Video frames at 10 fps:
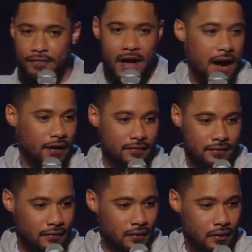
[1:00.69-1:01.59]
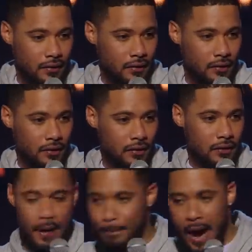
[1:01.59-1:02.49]
facts
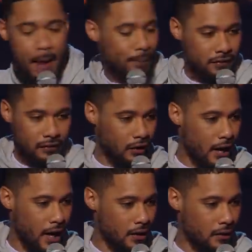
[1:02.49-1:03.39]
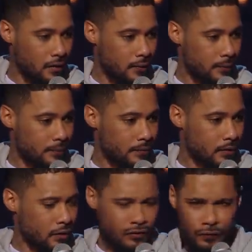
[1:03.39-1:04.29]
that pop into their head. So